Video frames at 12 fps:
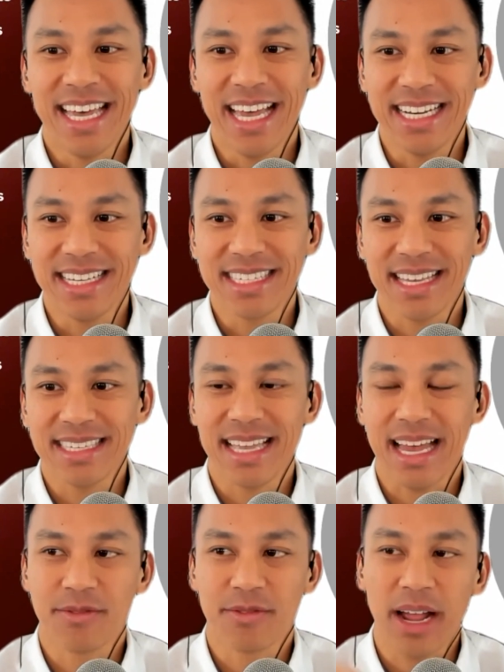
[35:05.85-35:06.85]
And he says
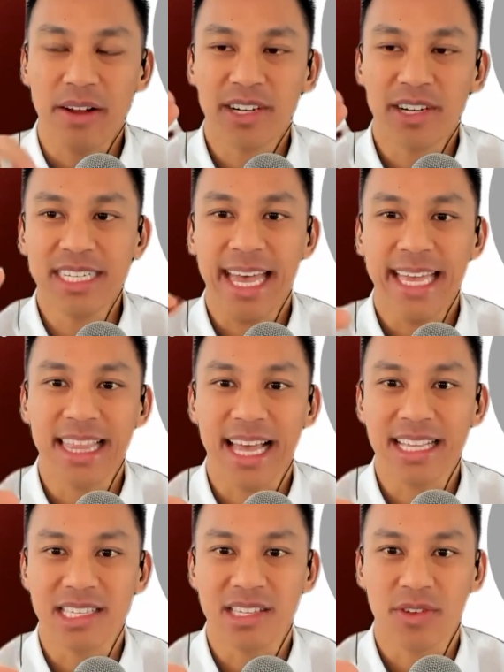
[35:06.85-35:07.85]
that for every 10
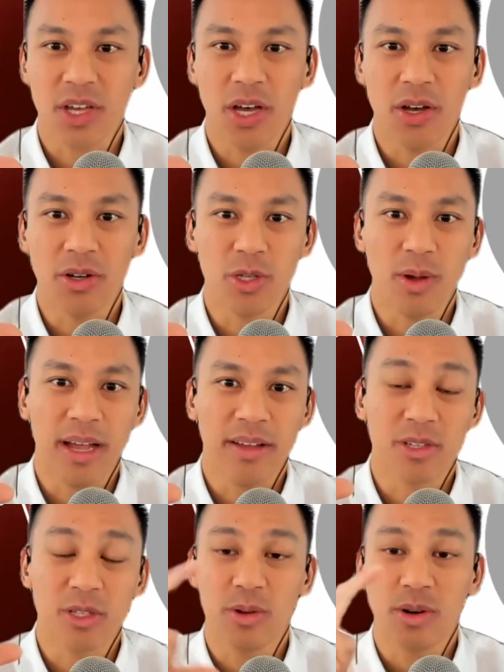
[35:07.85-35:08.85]
lines of code you have
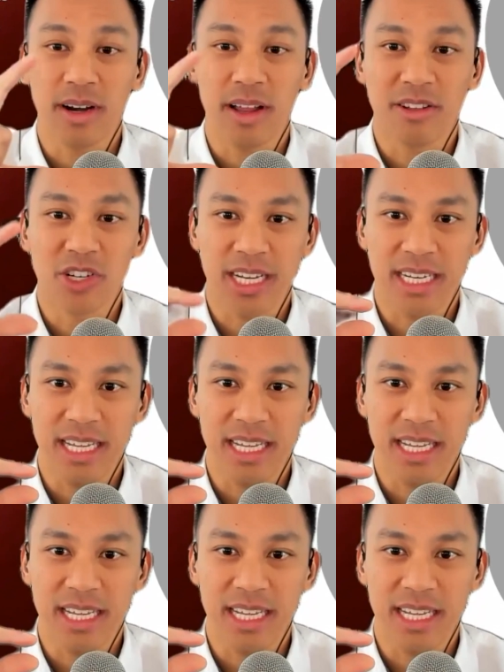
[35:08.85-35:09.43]
to do on another chain,